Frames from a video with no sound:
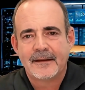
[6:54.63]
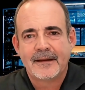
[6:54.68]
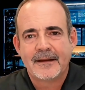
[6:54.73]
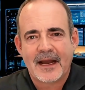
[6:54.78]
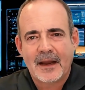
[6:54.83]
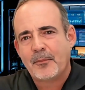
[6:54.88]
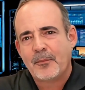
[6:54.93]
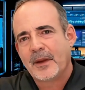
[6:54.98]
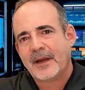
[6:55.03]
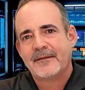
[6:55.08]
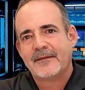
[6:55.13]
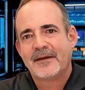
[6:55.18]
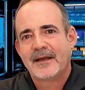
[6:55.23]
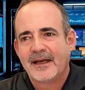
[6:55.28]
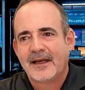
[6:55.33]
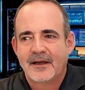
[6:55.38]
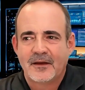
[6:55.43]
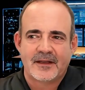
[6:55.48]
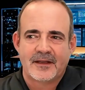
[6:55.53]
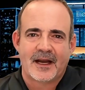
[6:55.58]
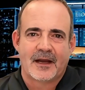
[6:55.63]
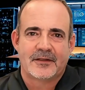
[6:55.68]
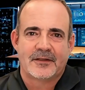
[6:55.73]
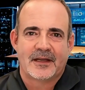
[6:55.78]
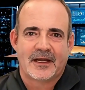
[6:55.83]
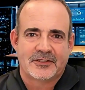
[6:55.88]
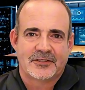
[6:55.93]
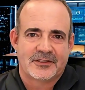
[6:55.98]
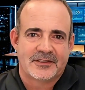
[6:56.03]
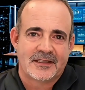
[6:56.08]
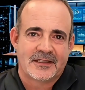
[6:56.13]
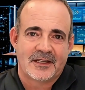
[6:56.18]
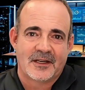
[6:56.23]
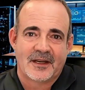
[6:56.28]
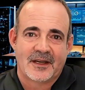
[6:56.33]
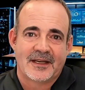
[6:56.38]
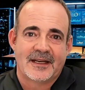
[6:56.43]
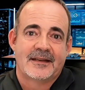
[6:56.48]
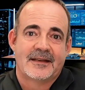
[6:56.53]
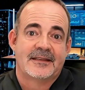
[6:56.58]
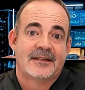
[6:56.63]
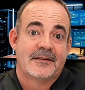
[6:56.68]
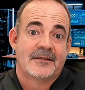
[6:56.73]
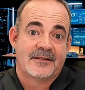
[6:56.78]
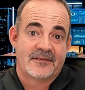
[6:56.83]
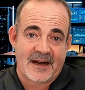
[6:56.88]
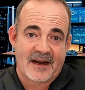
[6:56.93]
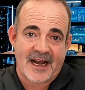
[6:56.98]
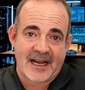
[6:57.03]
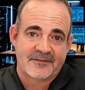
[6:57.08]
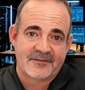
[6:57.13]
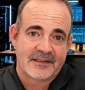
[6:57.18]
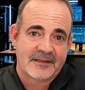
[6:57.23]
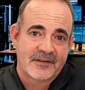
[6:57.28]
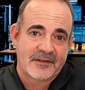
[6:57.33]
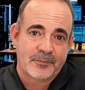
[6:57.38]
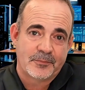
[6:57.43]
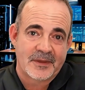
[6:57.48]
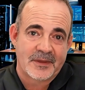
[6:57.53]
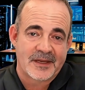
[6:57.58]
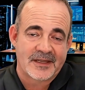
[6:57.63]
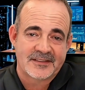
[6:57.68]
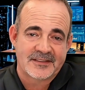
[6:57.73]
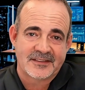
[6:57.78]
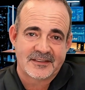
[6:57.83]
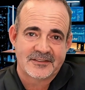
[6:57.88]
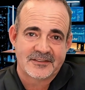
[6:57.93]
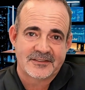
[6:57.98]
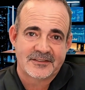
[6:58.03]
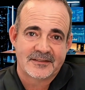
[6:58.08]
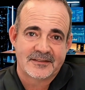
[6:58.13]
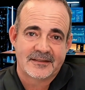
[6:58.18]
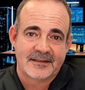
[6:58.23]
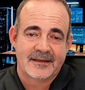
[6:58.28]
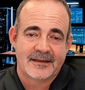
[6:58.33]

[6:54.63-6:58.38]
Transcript: That one video now touches the audience in 5 different places.